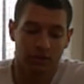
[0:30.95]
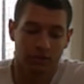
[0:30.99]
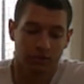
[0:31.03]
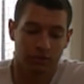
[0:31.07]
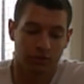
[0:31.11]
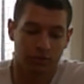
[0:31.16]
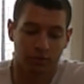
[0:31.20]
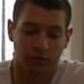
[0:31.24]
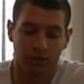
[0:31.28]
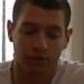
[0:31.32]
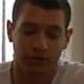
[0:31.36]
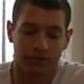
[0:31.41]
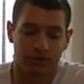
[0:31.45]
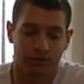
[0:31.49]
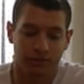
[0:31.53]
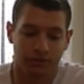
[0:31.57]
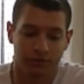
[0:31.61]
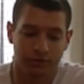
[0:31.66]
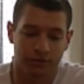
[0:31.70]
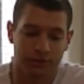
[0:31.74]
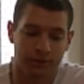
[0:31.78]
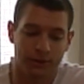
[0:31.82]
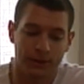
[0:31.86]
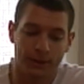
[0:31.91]
So for
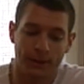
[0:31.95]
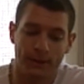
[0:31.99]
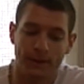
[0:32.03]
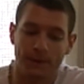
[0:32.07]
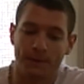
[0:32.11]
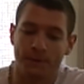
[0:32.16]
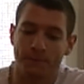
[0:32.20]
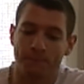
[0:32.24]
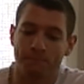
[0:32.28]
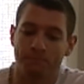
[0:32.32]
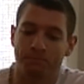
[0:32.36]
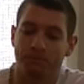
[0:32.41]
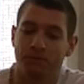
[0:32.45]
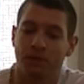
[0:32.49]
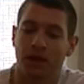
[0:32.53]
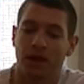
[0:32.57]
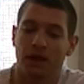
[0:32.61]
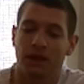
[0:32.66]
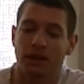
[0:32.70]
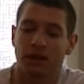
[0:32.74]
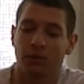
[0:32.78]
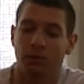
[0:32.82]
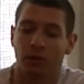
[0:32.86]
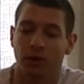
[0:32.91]
instance, how
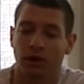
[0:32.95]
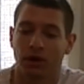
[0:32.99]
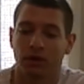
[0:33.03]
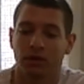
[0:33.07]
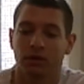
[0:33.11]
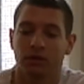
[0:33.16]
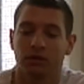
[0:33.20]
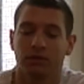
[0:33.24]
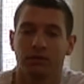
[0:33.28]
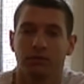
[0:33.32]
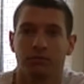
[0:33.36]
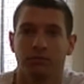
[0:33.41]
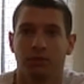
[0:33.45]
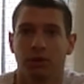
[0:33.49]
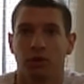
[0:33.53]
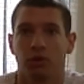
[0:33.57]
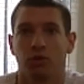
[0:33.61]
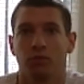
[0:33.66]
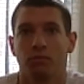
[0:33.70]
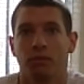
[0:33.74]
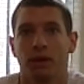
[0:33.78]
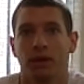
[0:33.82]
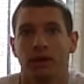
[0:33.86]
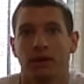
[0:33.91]
do they work?
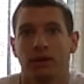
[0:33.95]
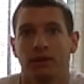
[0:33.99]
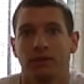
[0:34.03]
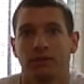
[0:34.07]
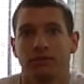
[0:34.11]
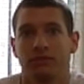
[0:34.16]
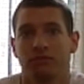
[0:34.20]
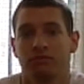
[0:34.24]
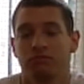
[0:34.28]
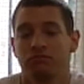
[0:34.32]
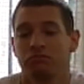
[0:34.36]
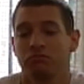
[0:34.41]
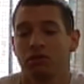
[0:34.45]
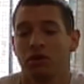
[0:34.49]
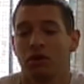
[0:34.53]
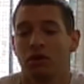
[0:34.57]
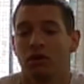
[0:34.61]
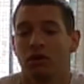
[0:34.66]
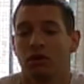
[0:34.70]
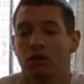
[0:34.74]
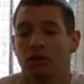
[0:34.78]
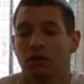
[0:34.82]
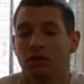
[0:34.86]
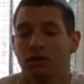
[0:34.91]
Miracle berries
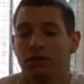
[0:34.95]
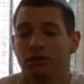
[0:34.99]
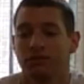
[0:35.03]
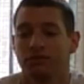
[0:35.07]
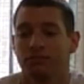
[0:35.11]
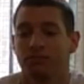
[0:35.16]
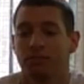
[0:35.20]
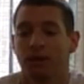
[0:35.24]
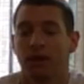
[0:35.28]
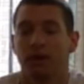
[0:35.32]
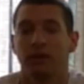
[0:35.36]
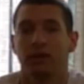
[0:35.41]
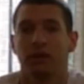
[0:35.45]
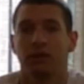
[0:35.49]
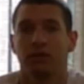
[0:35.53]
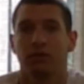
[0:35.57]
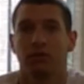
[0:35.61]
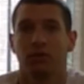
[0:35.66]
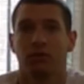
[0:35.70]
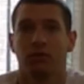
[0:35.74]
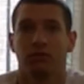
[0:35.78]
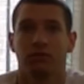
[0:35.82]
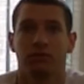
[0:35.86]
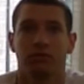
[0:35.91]
it's a berry that
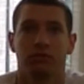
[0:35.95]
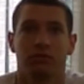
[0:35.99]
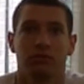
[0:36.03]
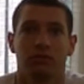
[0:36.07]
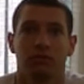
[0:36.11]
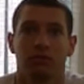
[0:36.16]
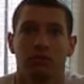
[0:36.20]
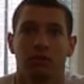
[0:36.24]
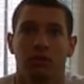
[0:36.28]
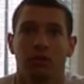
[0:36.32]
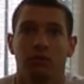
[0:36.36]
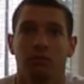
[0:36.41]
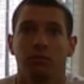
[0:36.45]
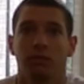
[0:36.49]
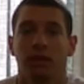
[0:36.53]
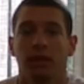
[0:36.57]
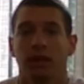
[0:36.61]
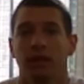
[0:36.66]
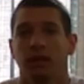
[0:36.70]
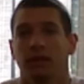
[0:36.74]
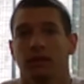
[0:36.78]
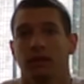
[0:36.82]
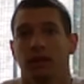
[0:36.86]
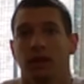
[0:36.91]
grows on a
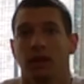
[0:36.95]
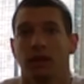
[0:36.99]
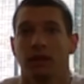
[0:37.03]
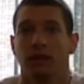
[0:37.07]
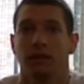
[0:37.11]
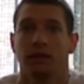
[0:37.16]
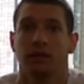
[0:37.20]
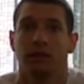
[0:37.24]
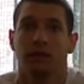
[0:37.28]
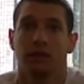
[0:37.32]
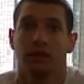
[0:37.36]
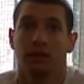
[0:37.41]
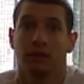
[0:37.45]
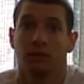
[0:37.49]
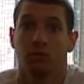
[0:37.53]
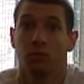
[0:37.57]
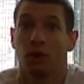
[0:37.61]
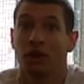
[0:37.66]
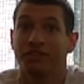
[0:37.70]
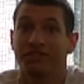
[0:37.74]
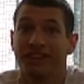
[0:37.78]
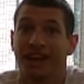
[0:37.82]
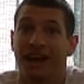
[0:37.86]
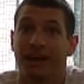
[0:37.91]
plant that in
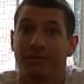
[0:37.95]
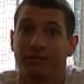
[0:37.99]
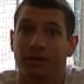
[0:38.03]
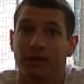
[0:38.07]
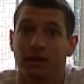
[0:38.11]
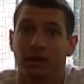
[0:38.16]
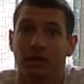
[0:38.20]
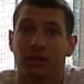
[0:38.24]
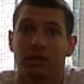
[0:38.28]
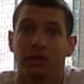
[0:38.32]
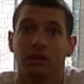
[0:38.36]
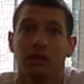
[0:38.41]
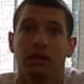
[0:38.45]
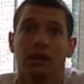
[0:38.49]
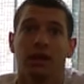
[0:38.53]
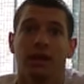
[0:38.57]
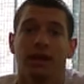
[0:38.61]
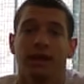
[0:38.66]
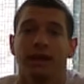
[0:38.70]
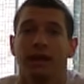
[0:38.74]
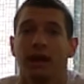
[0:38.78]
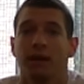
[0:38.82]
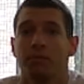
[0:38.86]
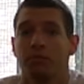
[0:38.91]
West Africa,
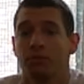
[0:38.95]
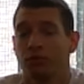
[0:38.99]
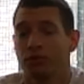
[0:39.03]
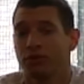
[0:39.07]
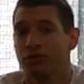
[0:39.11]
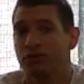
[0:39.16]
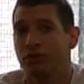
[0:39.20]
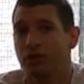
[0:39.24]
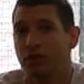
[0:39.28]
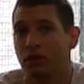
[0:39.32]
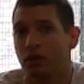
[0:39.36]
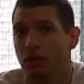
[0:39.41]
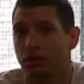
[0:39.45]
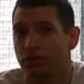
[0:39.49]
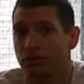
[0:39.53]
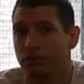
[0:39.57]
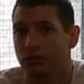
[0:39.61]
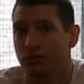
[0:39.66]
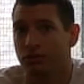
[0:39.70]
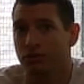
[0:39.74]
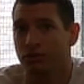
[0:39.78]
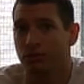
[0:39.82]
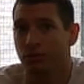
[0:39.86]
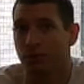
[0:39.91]
and aboriginal
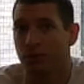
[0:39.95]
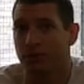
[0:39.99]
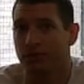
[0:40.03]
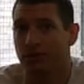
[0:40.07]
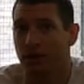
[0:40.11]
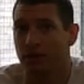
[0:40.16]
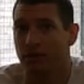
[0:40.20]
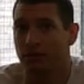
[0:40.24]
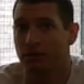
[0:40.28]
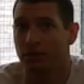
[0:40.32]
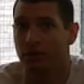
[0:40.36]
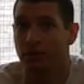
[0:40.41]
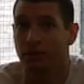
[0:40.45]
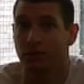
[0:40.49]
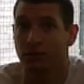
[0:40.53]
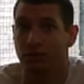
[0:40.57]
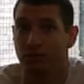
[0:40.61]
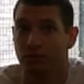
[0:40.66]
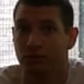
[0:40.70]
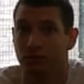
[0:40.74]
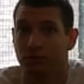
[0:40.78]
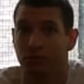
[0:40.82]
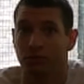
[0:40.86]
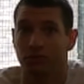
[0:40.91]
cultures in West Africa
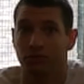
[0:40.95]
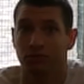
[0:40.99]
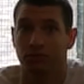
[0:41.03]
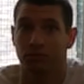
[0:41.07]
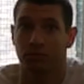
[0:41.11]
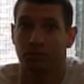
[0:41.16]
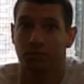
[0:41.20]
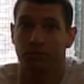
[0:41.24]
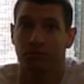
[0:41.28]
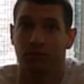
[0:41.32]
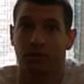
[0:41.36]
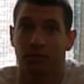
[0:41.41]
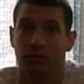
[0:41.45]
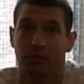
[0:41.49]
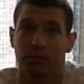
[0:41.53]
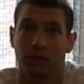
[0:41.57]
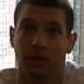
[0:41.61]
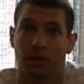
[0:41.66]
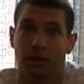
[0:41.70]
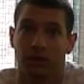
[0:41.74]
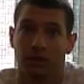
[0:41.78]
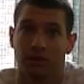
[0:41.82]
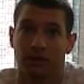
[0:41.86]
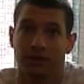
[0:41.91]
use them to spruce up
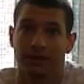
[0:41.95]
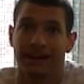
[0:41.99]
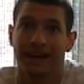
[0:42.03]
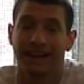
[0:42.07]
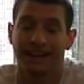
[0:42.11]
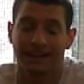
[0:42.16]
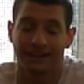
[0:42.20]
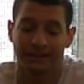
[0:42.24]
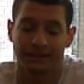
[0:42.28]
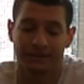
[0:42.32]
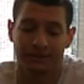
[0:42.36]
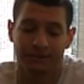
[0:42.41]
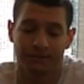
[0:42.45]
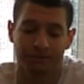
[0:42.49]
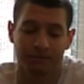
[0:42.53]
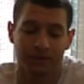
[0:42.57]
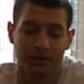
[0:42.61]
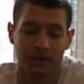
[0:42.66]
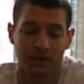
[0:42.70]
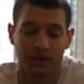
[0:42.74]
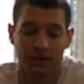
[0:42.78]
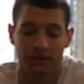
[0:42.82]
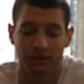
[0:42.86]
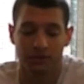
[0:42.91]
their diet.
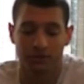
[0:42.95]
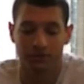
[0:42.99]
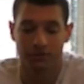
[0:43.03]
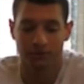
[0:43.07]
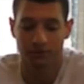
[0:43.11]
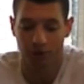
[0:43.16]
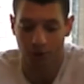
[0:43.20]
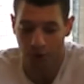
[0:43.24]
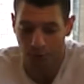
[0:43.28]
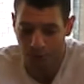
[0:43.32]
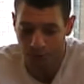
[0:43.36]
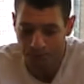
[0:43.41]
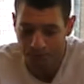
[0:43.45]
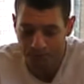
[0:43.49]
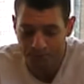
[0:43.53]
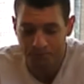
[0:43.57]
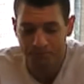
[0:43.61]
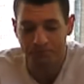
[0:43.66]
So